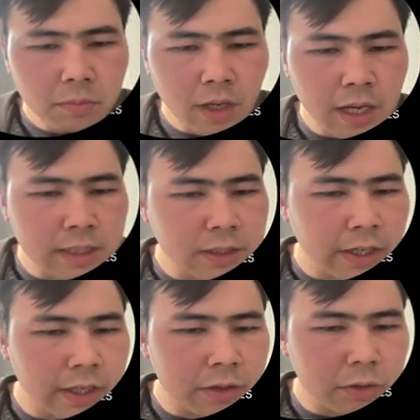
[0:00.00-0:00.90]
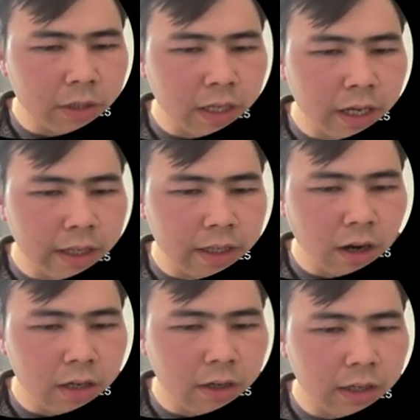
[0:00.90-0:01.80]
as usual,
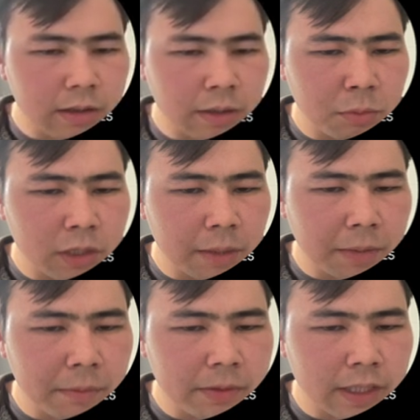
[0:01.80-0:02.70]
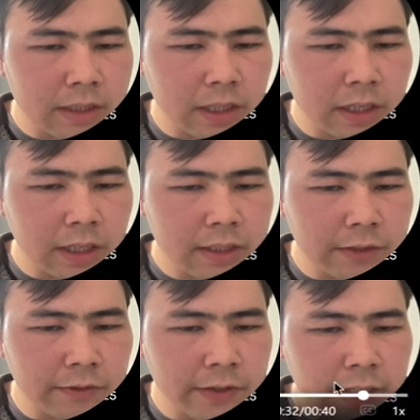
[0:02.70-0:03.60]
all the model parameters are
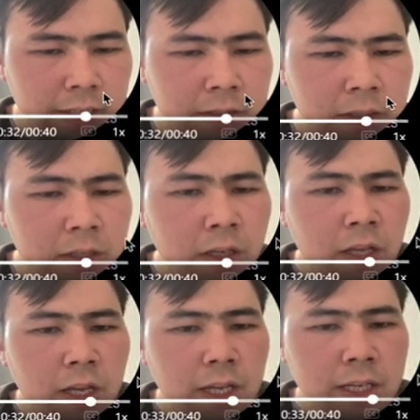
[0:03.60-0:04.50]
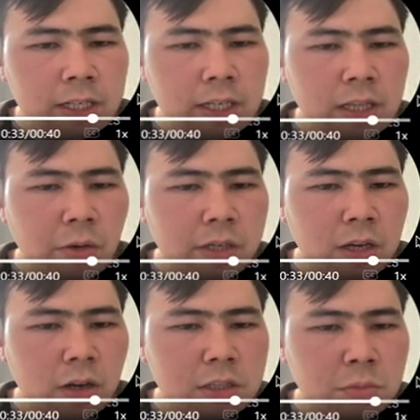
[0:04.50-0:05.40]
significant, and in our
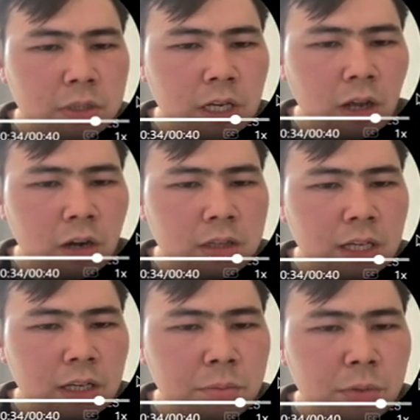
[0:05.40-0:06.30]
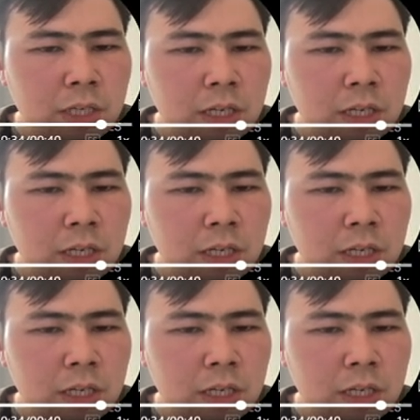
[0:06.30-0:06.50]
last model, all the model